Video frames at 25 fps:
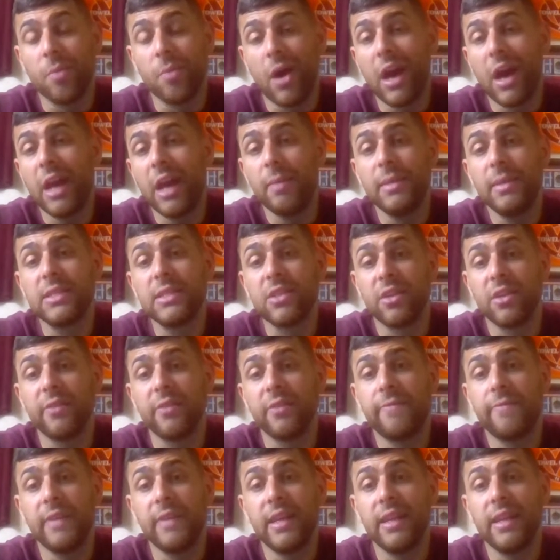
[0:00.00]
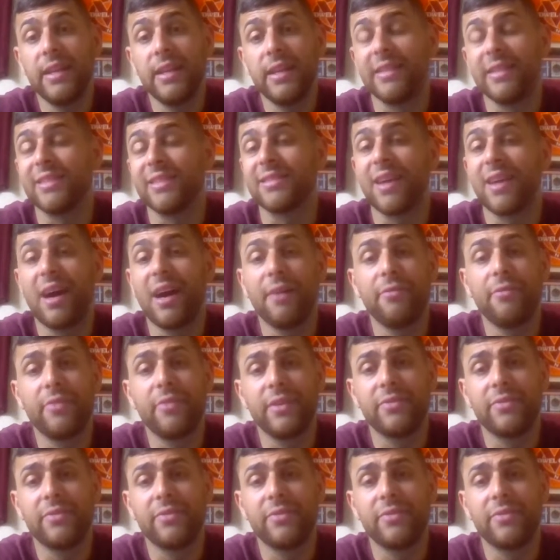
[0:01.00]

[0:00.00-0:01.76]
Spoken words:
Miami's undefeated in the top